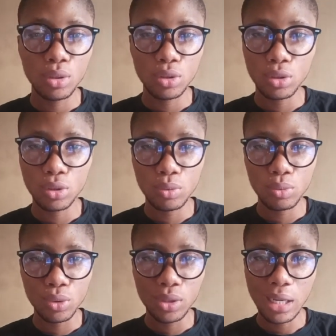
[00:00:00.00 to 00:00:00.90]
So
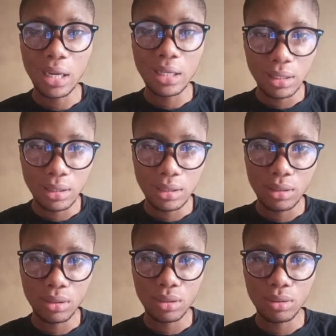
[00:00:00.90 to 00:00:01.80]
just add it.
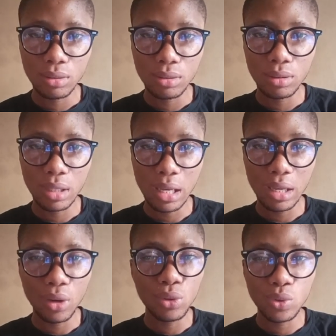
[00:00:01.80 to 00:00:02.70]

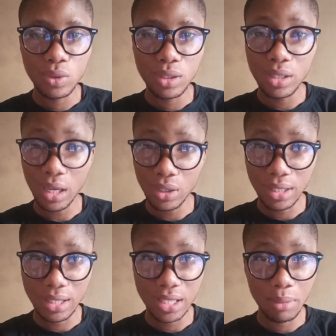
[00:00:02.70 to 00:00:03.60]
All those things, as
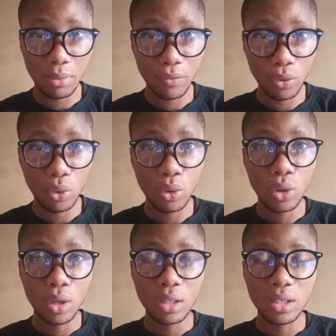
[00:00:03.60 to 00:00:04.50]
I said before,
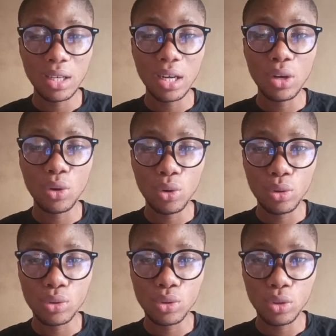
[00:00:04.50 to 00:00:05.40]
they are
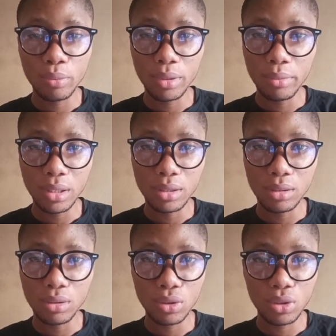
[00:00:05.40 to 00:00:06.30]
all supplements,
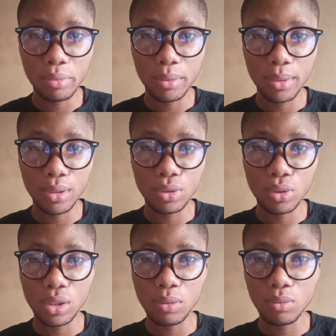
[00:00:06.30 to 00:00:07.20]

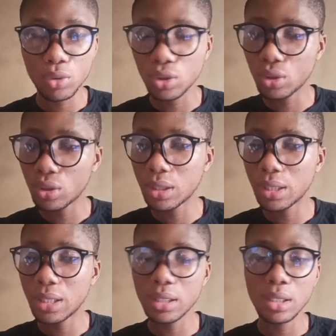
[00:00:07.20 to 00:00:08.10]
nothing much, nothing
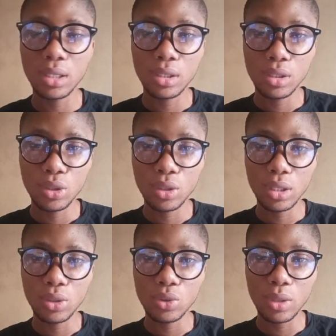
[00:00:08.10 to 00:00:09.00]
less. You
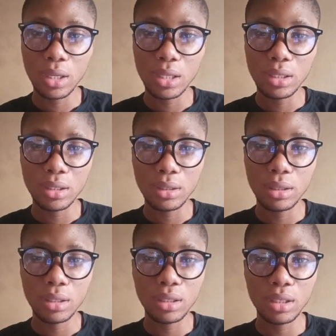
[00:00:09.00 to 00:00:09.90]
can also add
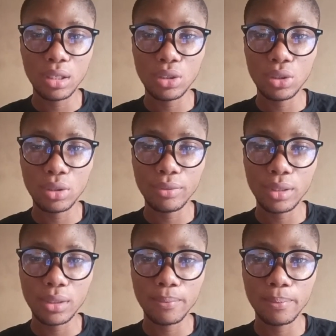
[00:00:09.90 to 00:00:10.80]
3 kg of it.